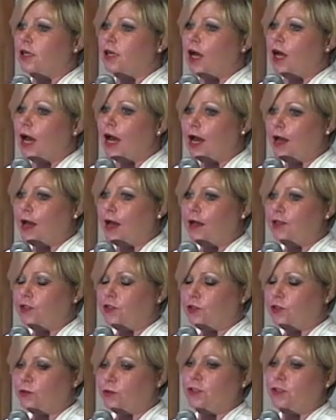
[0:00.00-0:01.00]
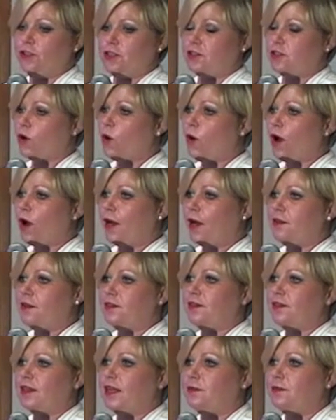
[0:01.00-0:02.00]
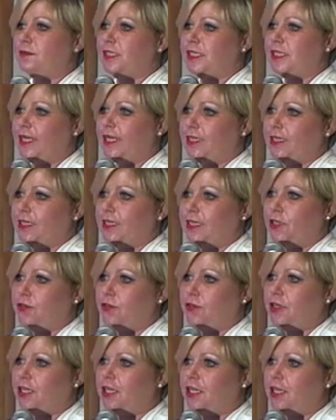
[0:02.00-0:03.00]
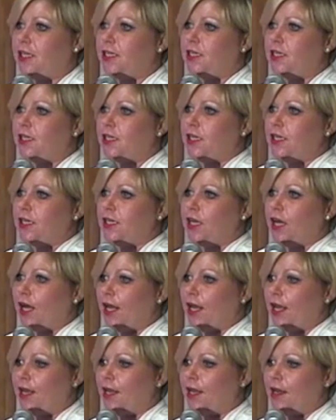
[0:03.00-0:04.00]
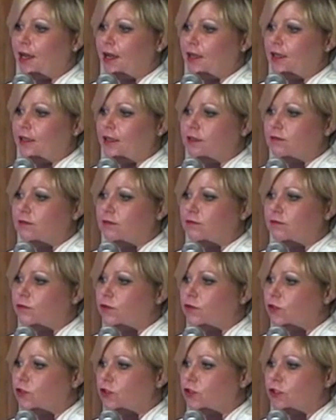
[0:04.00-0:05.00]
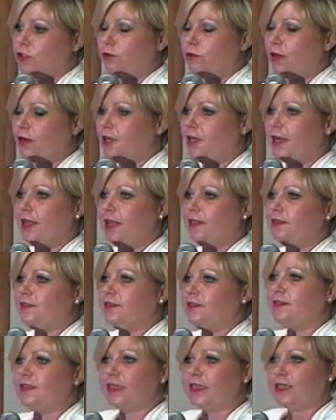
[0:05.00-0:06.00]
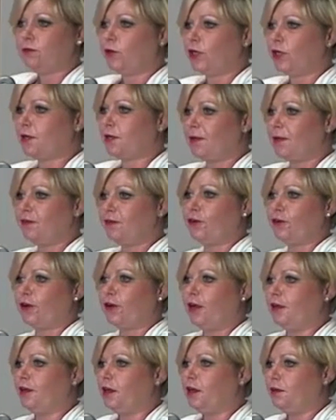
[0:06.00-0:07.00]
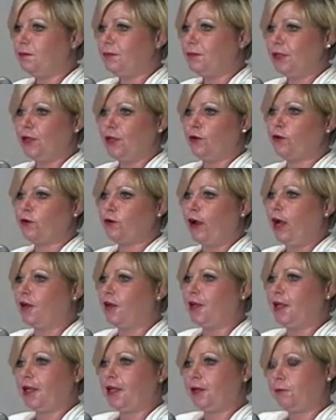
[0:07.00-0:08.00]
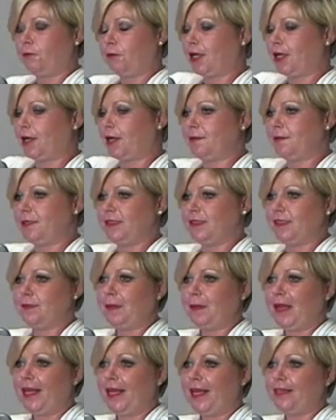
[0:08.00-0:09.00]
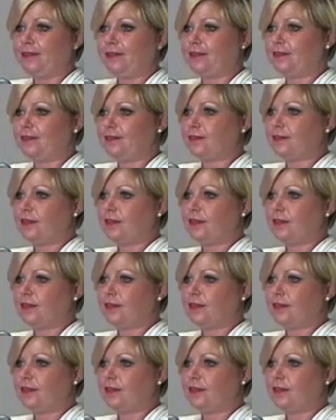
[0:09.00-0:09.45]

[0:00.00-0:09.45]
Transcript: you would just acquire the seismic data that you need, and you could run analyses. It can work above ground, below ground. It can work up in space.